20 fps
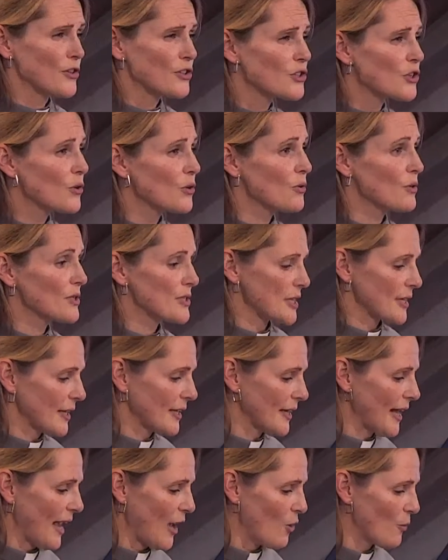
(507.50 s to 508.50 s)
with the tools that
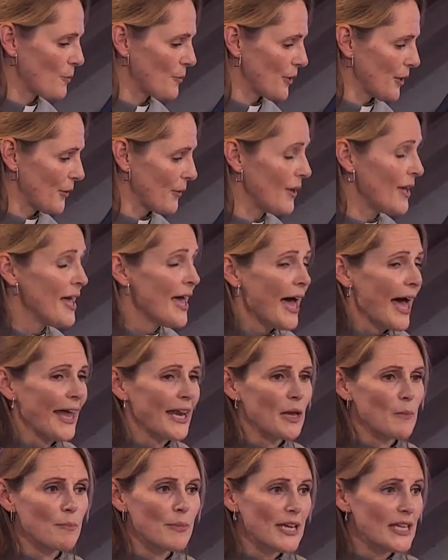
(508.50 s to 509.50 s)
can help you,
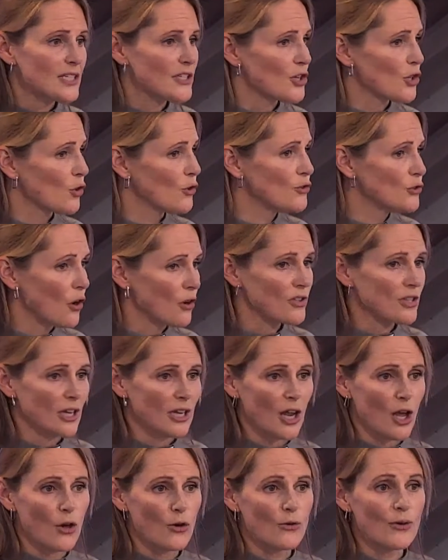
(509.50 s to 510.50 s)
and it means that you're not
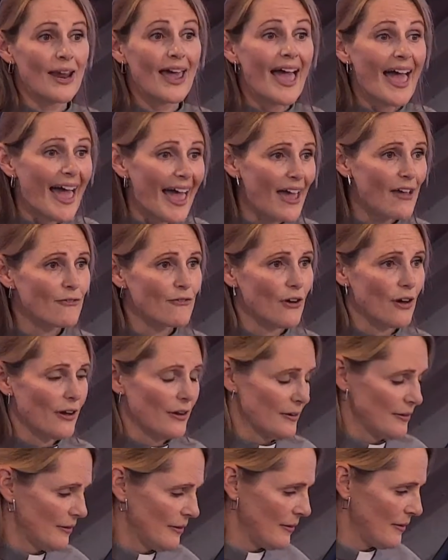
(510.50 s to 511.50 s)
alone
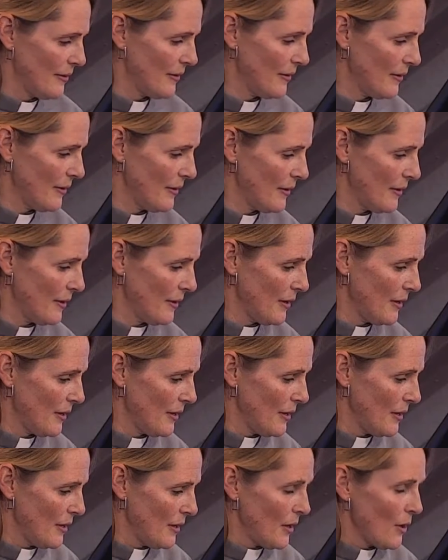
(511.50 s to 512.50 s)
ever.
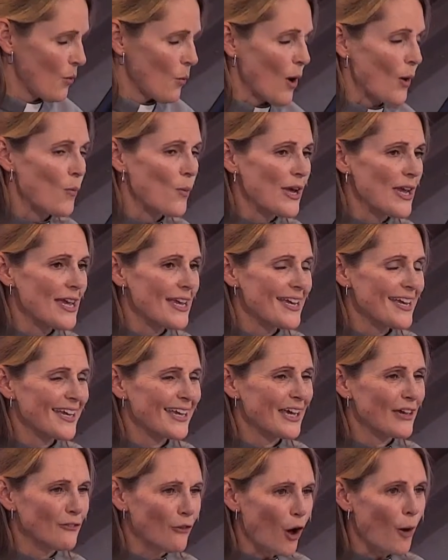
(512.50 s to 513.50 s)
When we
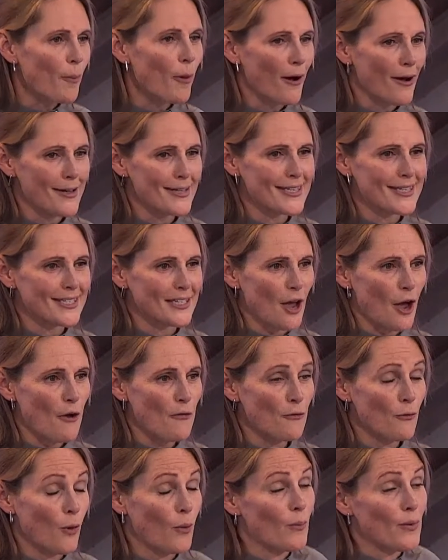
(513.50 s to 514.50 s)
give up our
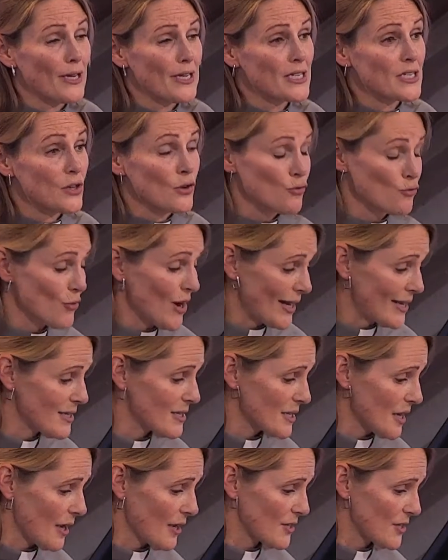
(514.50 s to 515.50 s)
stuff, when we
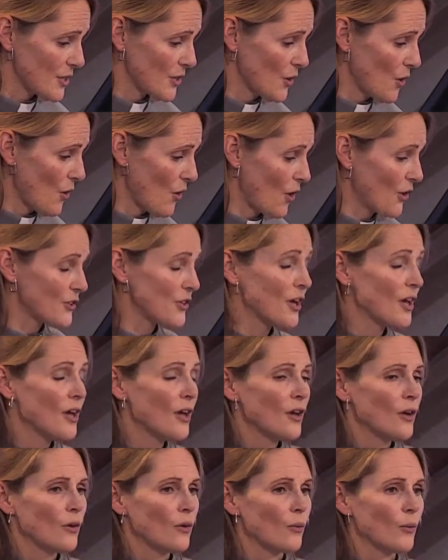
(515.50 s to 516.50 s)
surrender to God,
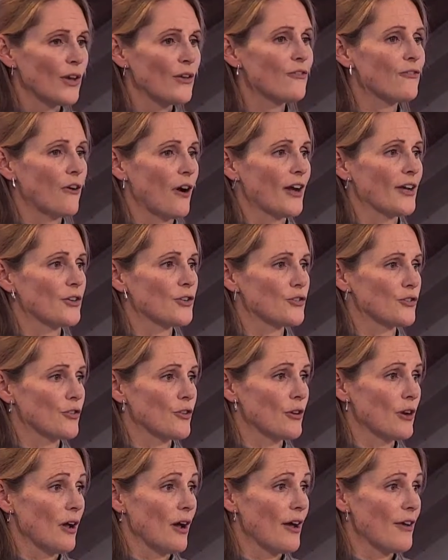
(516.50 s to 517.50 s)
we find
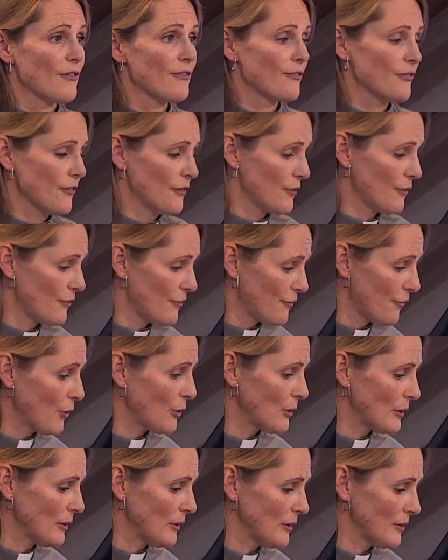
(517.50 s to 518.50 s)
true life,
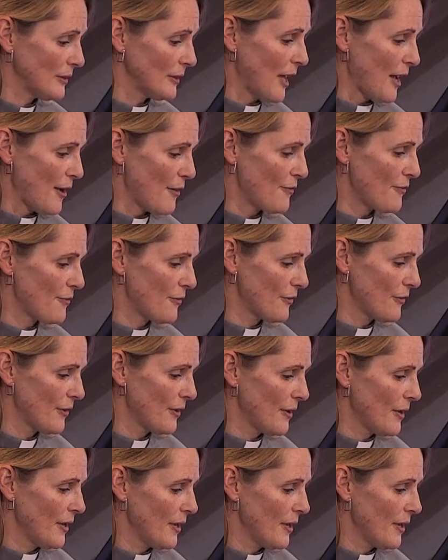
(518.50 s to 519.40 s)
full life.